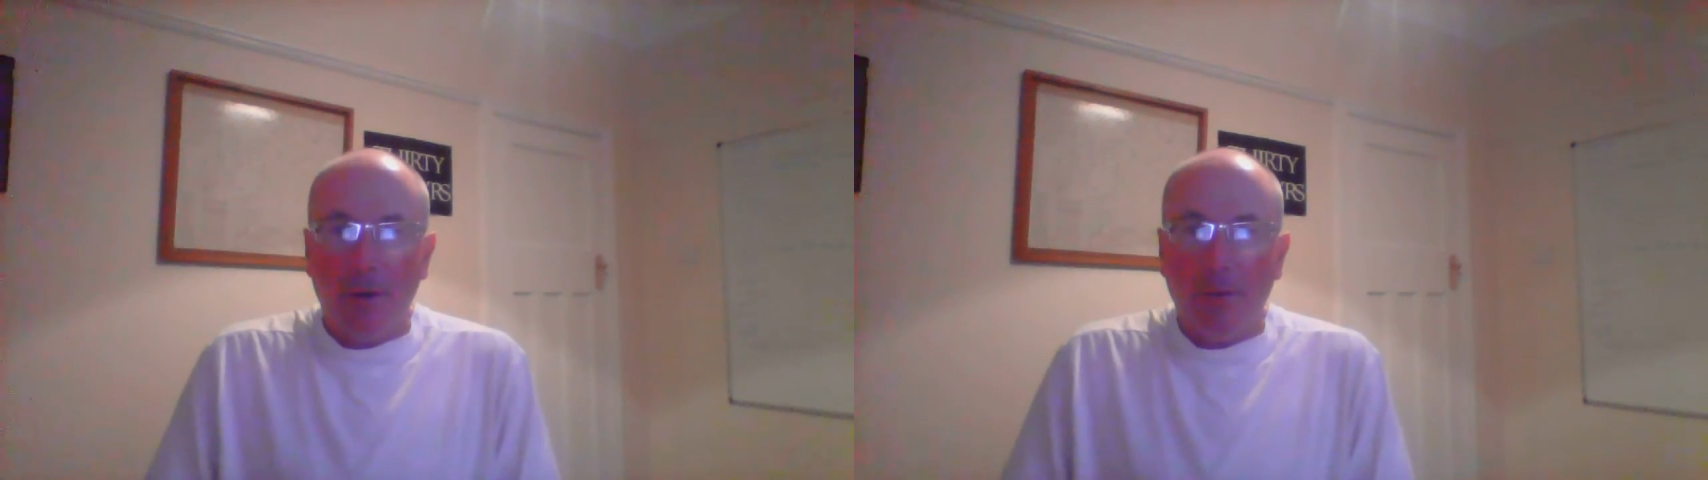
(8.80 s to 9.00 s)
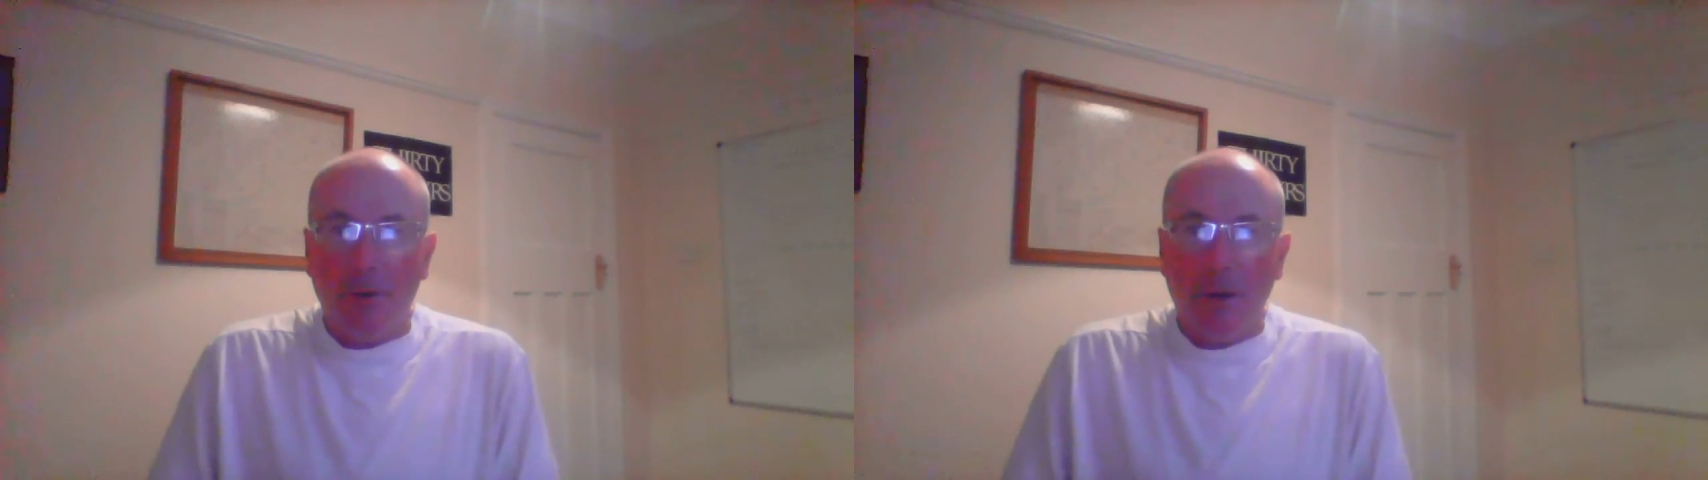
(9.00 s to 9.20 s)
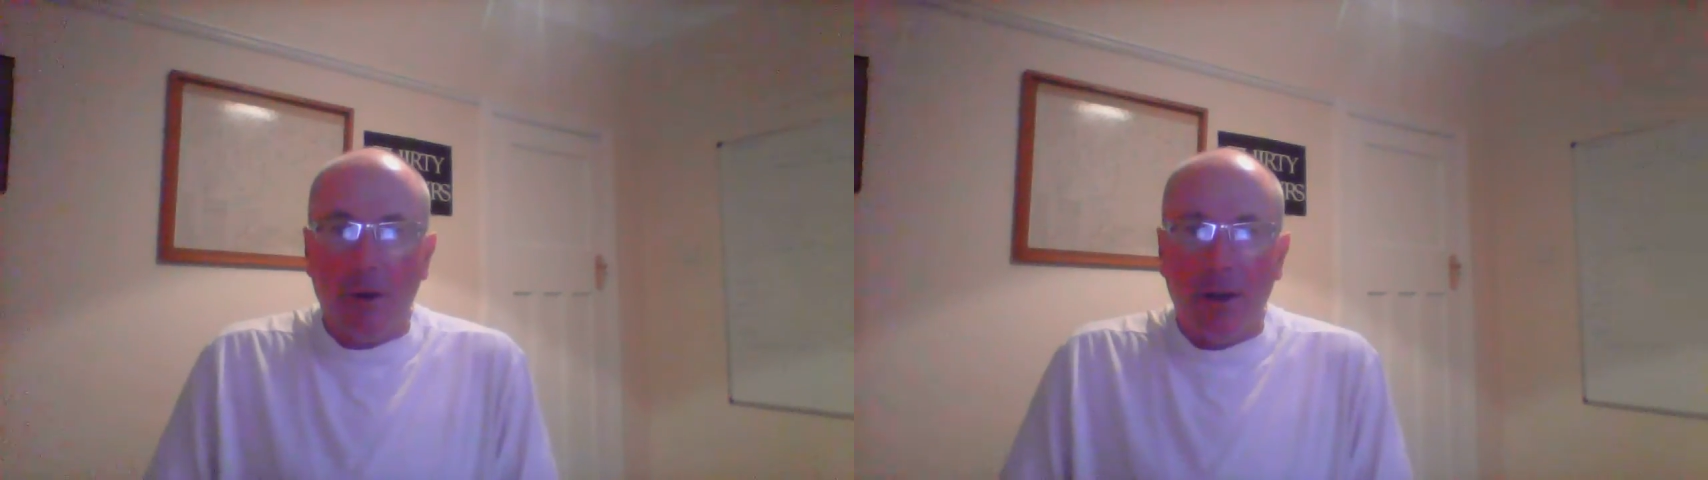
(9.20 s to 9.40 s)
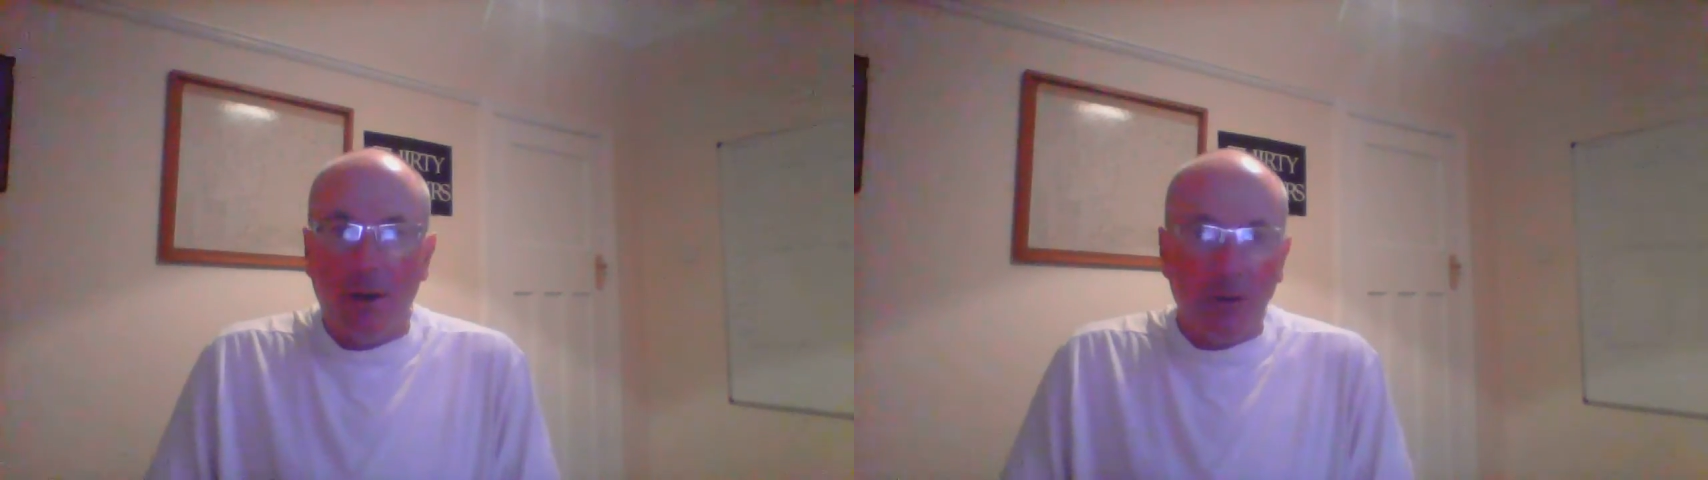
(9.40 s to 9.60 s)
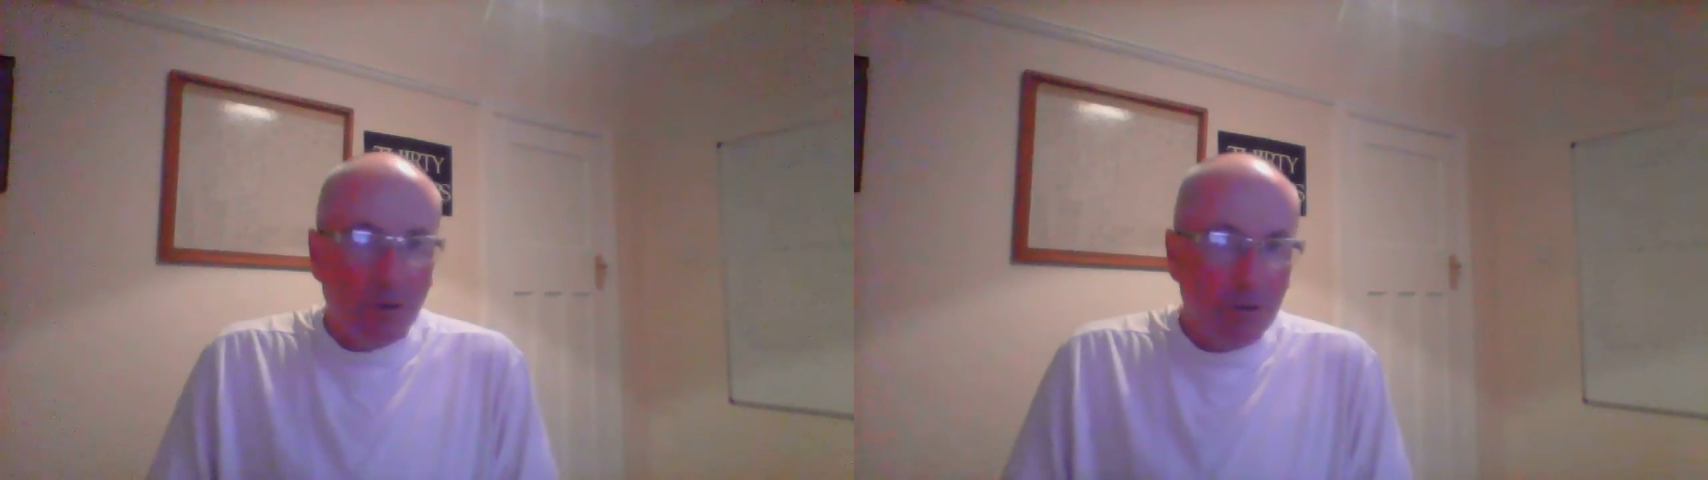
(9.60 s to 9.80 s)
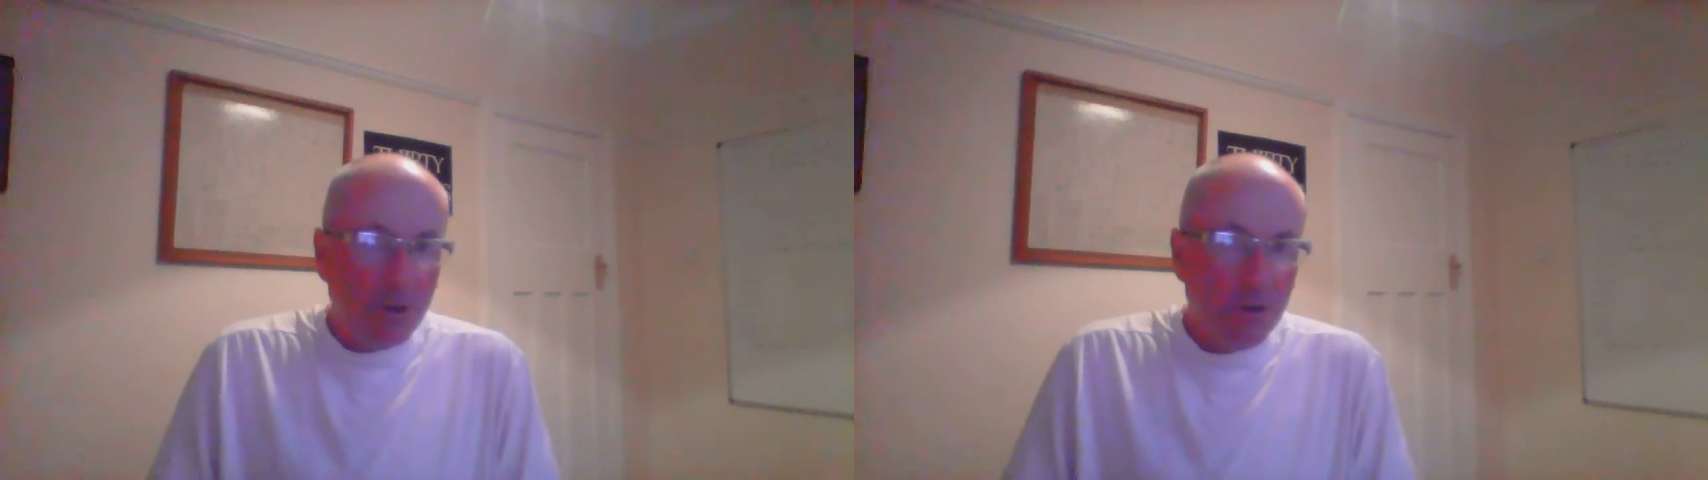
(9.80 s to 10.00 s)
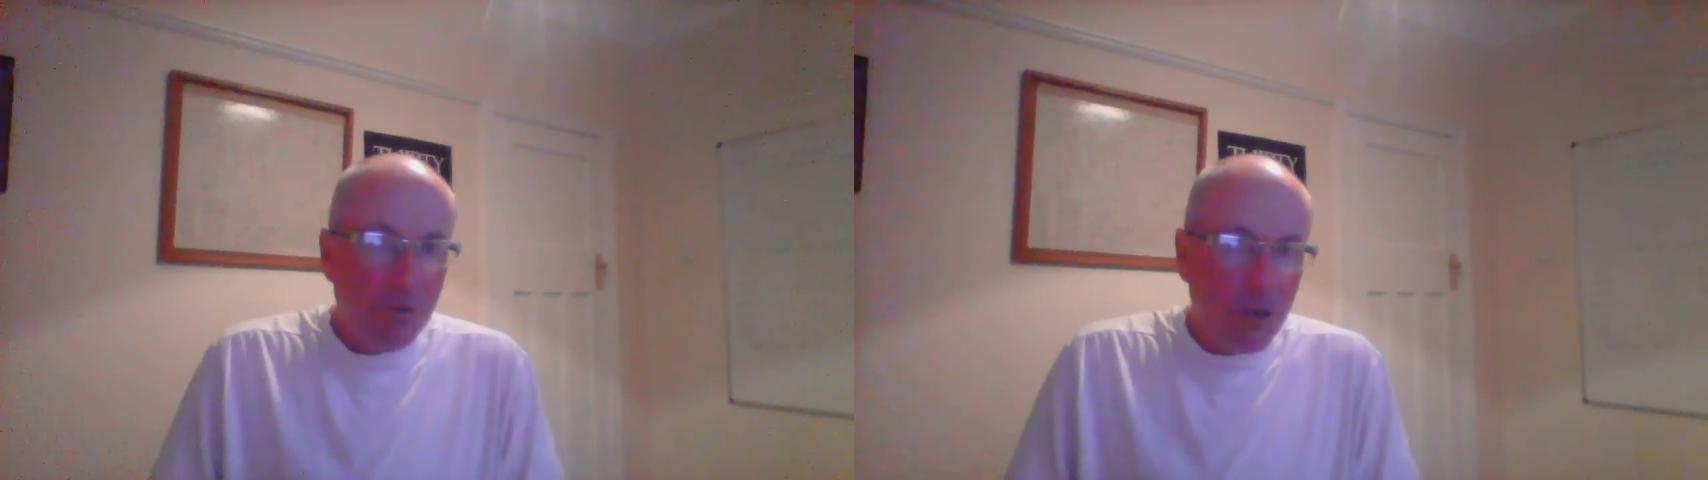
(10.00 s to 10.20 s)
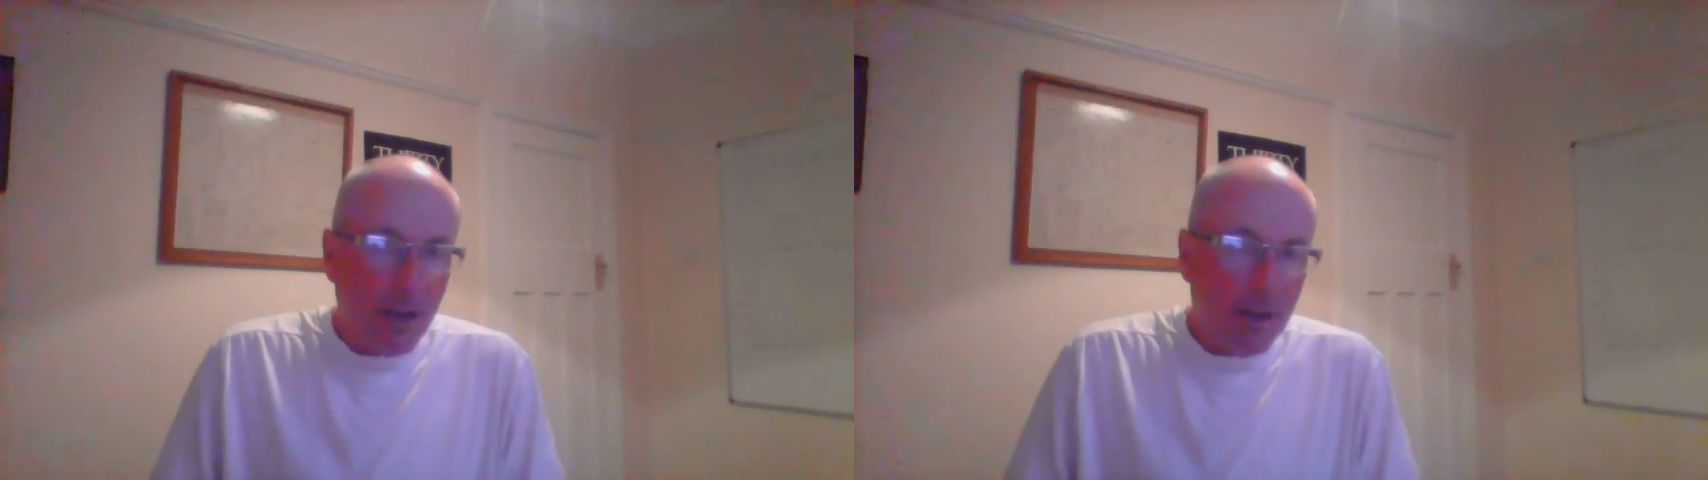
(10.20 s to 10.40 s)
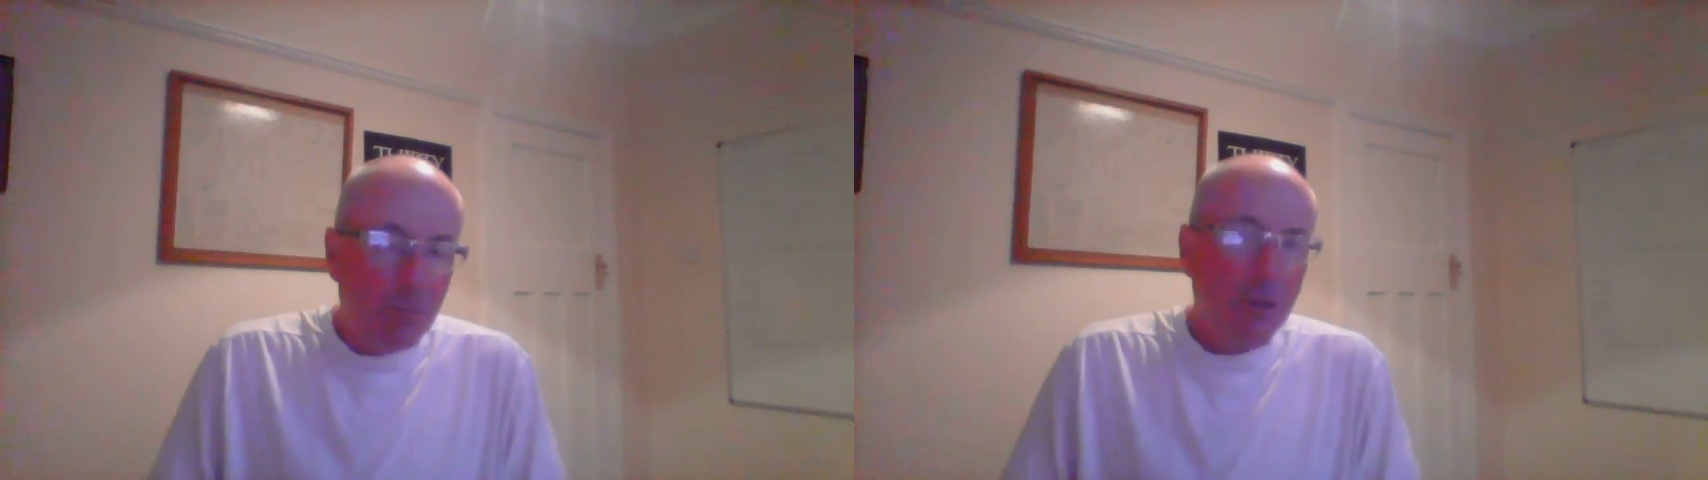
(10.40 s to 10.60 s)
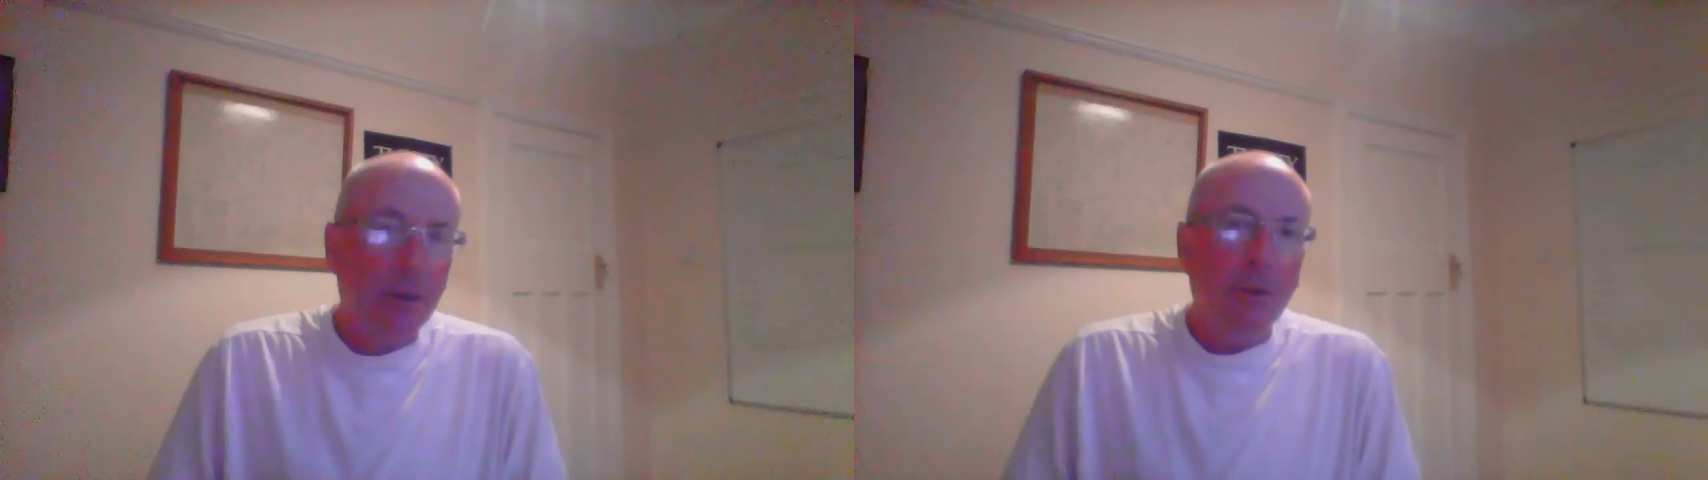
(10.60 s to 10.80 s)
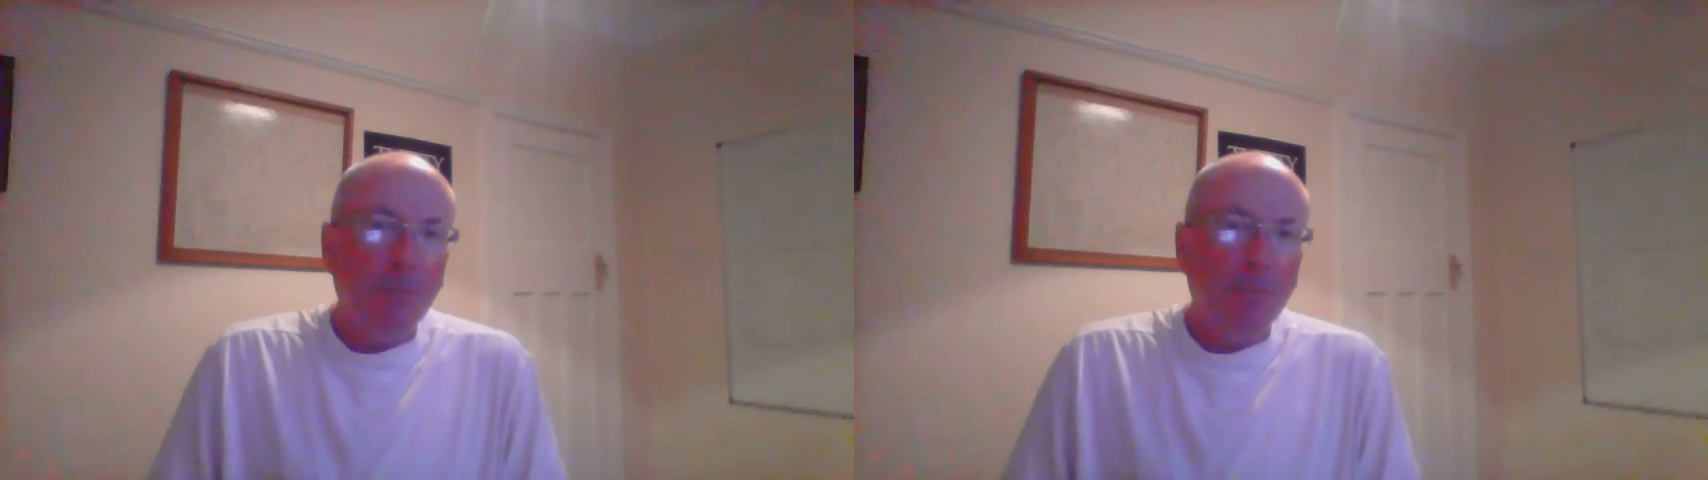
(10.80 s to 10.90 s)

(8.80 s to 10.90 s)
friend of mine on YouTube, James